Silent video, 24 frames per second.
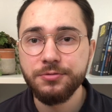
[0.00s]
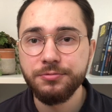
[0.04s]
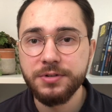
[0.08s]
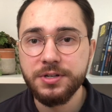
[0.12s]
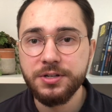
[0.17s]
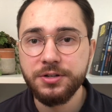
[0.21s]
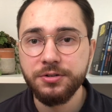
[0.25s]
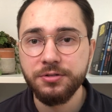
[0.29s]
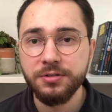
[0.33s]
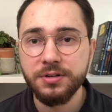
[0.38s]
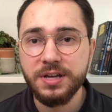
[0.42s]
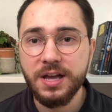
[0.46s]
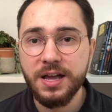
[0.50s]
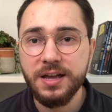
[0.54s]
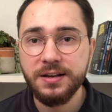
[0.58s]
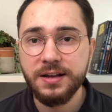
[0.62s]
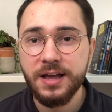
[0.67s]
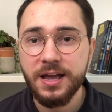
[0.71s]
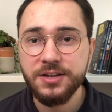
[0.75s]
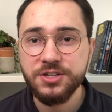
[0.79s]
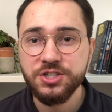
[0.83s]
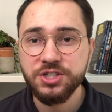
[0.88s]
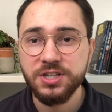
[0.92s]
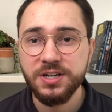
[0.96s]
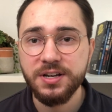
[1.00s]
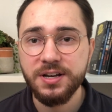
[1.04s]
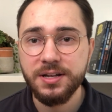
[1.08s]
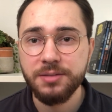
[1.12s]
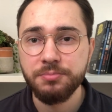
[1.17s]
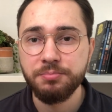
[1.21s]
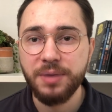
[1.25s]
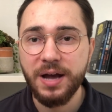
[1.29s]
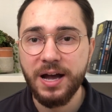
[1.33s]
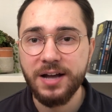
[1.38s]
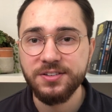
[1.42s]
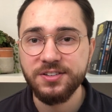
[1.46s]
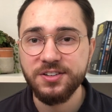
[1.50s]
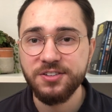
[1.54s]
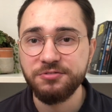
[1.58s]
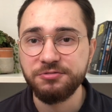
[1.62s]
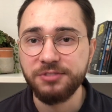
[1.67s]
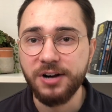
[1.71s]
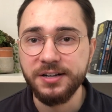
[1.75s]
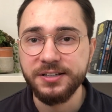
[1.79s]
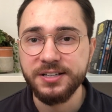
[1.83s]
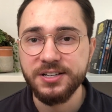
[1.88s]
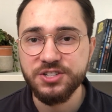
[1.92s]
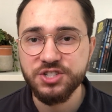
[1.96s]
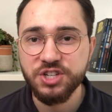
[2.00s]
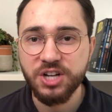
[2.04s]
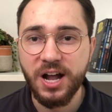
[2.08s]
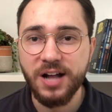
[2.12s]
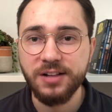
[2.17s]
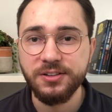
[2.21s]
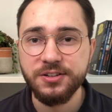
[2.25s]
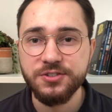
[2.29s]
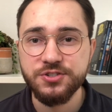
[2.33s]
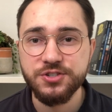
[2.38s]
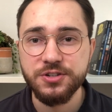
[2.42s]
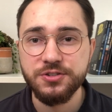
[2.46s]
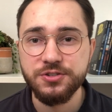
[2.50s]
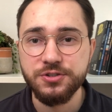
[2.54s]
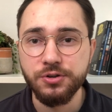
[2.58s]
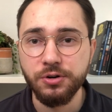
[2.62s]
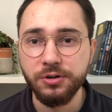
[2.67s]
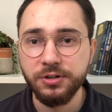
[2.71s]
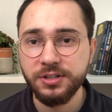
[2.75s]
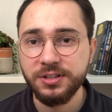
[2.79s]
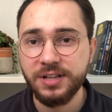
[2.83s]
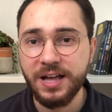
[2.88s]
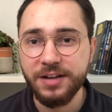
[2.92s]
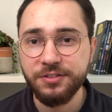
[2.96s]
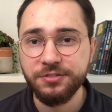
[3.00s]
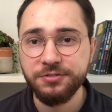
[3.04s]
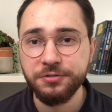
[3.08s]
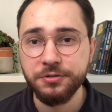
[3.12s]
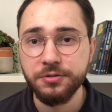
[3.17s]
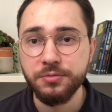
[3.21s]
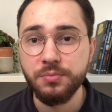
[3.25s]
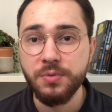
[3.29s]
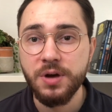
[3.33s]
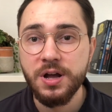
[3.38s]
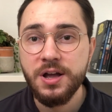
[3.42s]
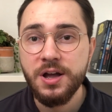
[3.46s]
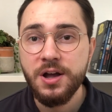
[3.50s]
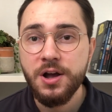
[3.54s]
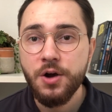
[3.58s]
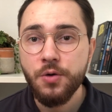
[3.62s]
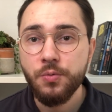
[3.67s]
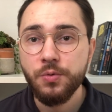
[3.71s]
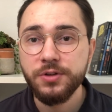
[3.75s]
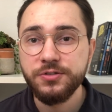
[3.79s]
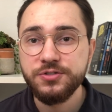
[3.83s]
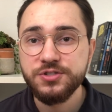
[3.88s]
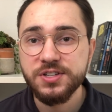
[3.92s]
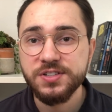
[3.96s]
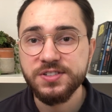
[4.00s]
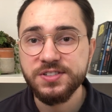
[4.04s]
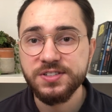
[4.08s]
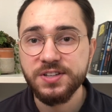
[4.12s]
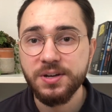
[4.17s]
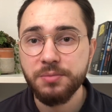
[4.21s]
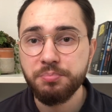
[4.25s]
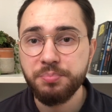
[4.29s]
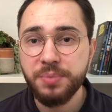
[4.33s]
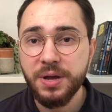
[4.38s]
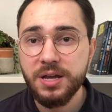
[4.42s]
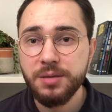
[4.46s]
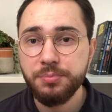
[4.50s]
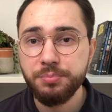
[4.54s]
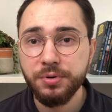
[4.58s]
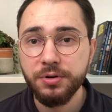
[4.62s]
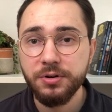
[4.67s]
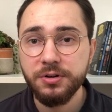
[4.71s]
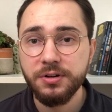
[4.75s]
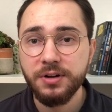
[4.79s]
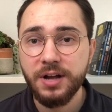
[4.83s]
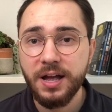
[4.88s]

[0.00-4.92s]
recreate Asha and Baz's rocket challenge in your classroom. With just some paper